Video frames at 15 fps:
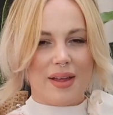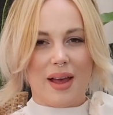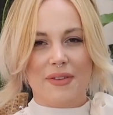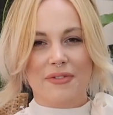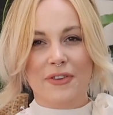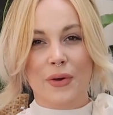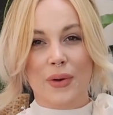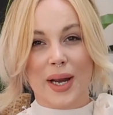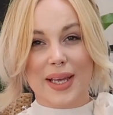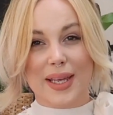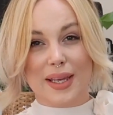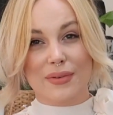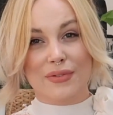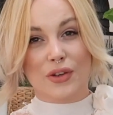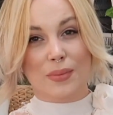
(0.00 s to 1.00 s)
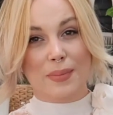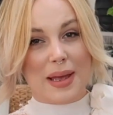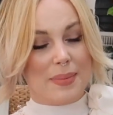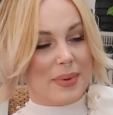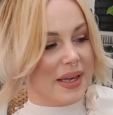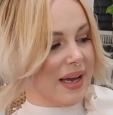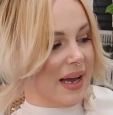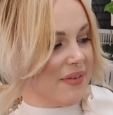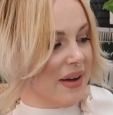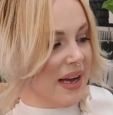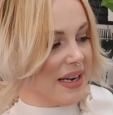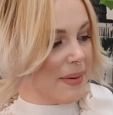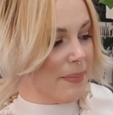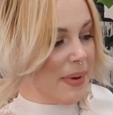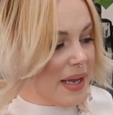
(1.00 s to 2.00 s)
I feel like if you maybe have
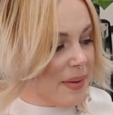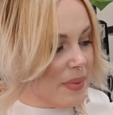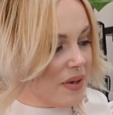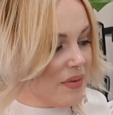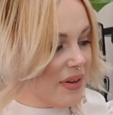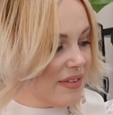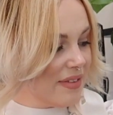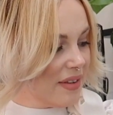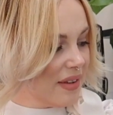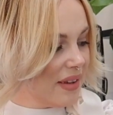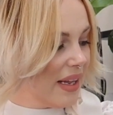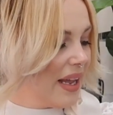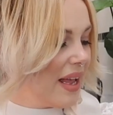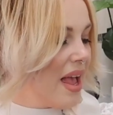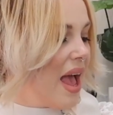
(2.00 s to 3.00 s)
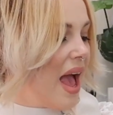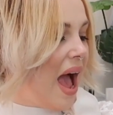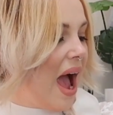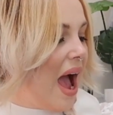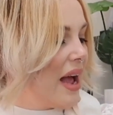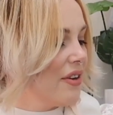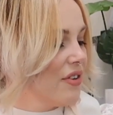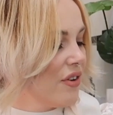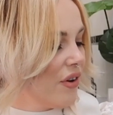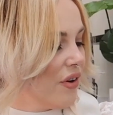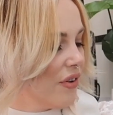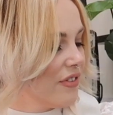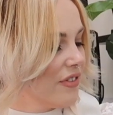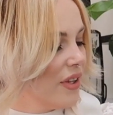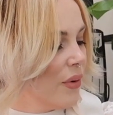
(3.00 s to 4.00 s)
had a baby recently and
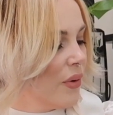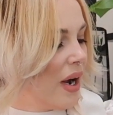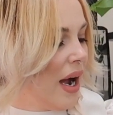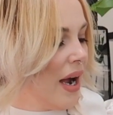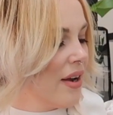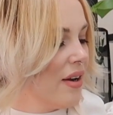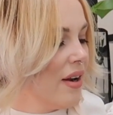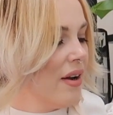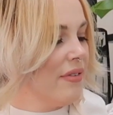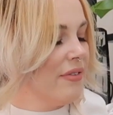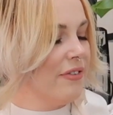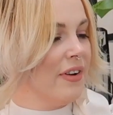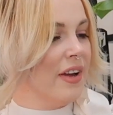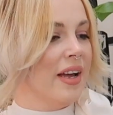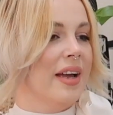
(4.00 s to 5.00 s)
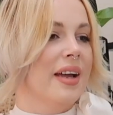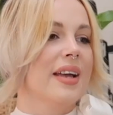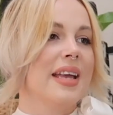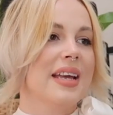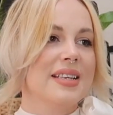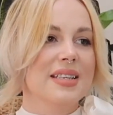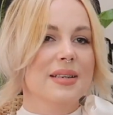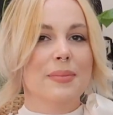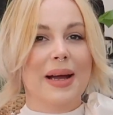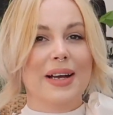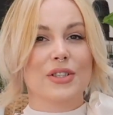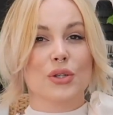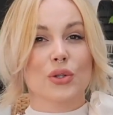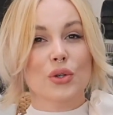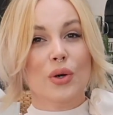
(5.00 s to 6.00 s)
you're still kind of getting
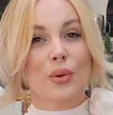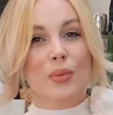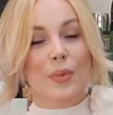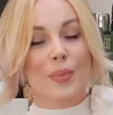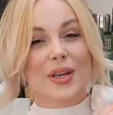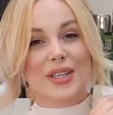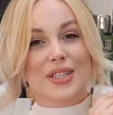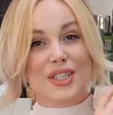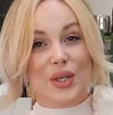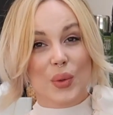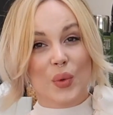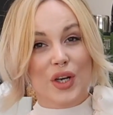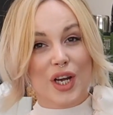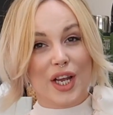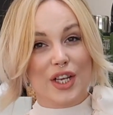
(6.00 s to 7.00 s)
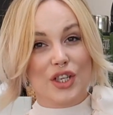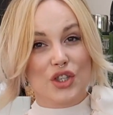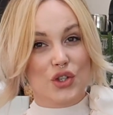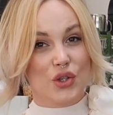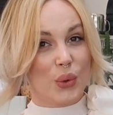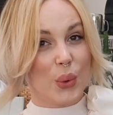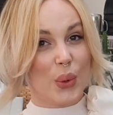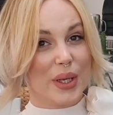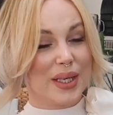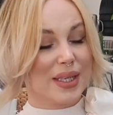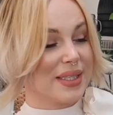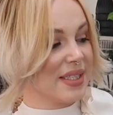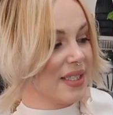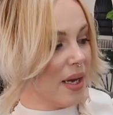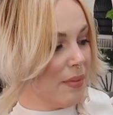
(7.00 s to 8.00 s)
back to normal, but you still want to enjoy
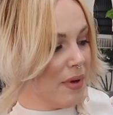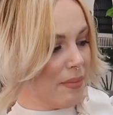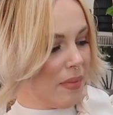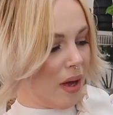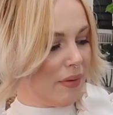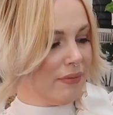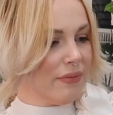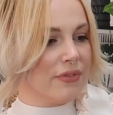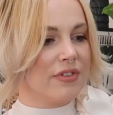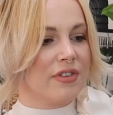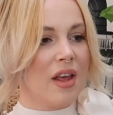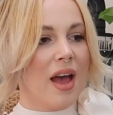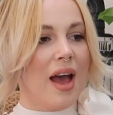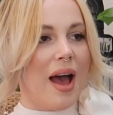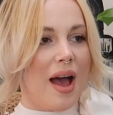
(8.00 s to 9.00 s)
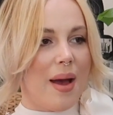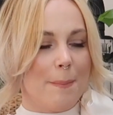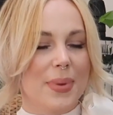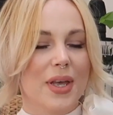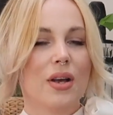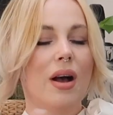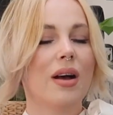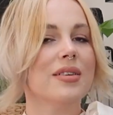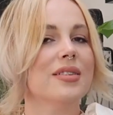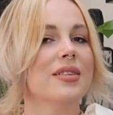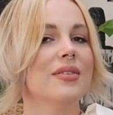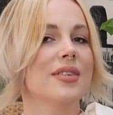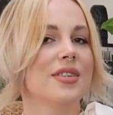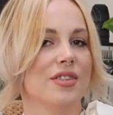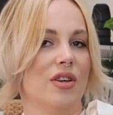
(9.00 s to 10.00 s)
summer months, because
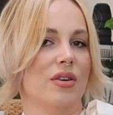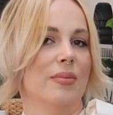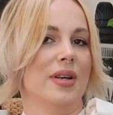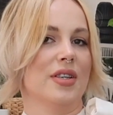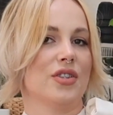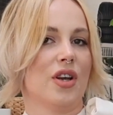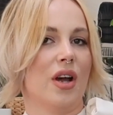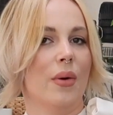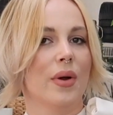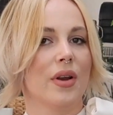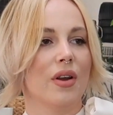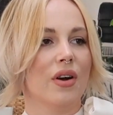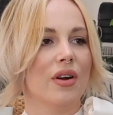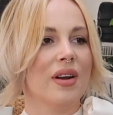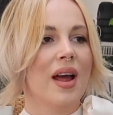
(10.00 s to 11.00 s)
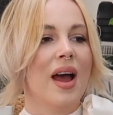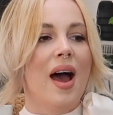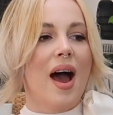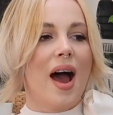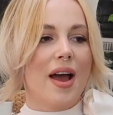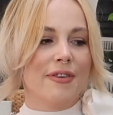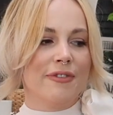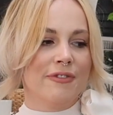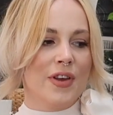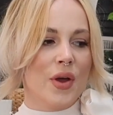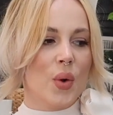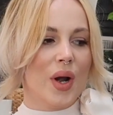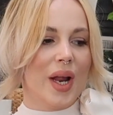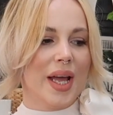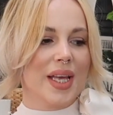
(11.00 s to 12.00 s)
there is so much going on, I
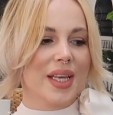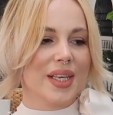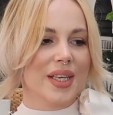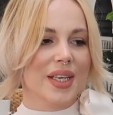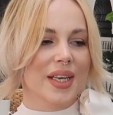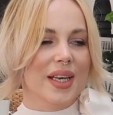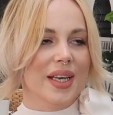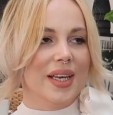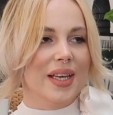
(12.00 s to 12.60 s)
feel like